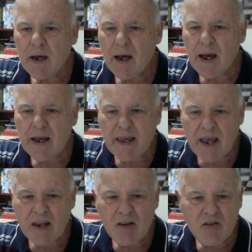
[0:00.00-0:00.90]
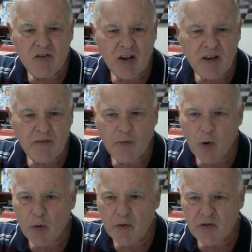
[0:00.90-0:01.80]
Again,
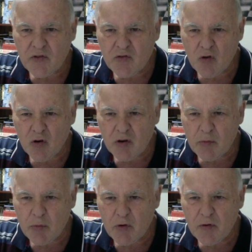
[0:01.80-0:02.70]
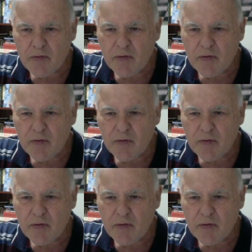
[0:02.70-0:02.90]
d4 is a stronger move.